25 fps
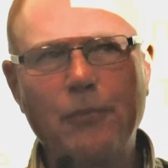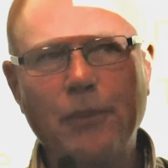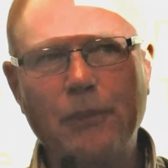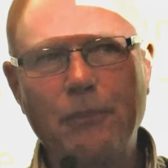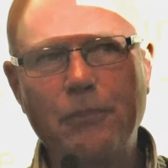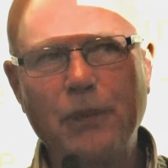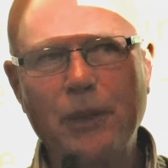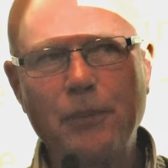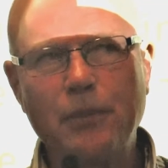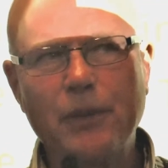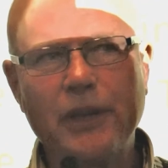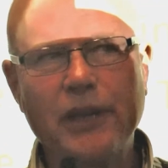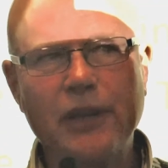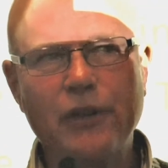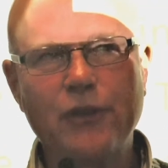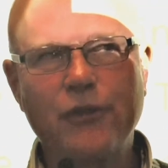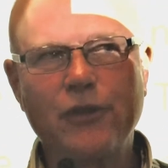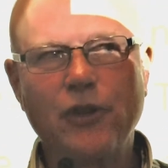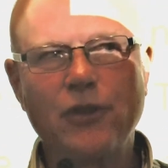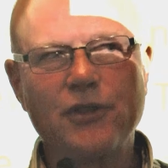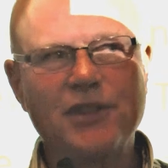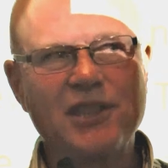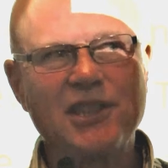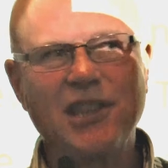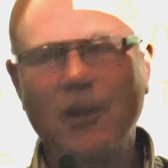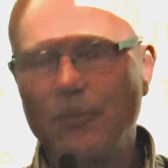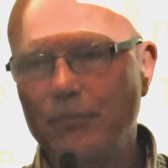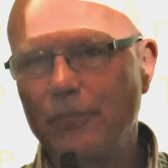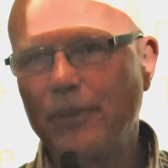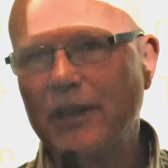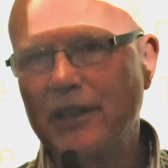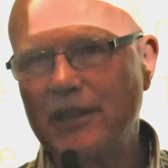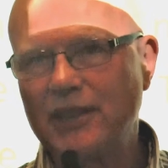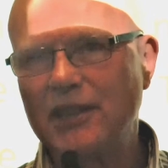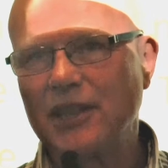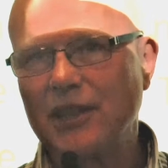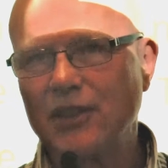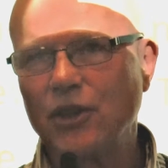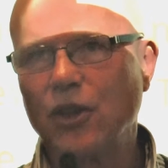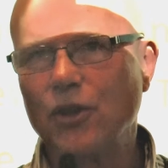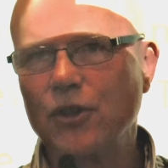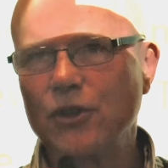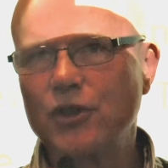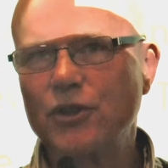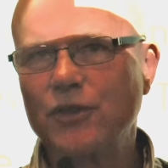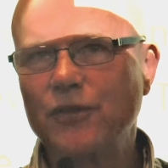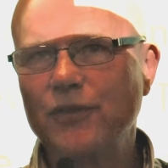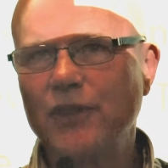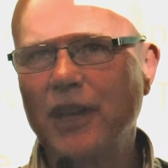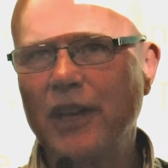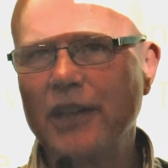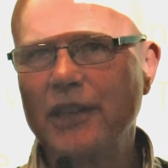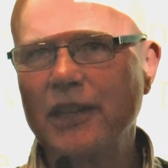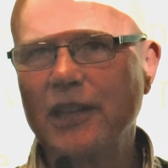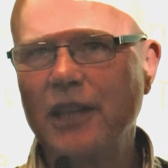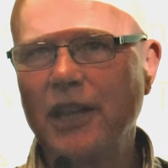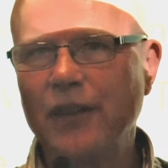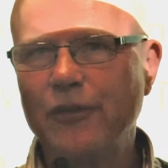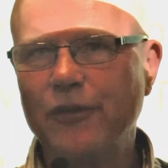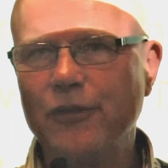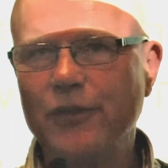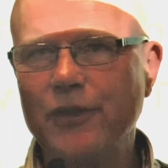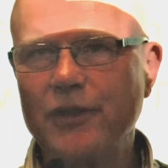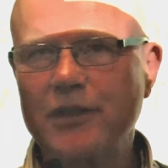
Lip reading: people here have got some basic knowledge of 9/11.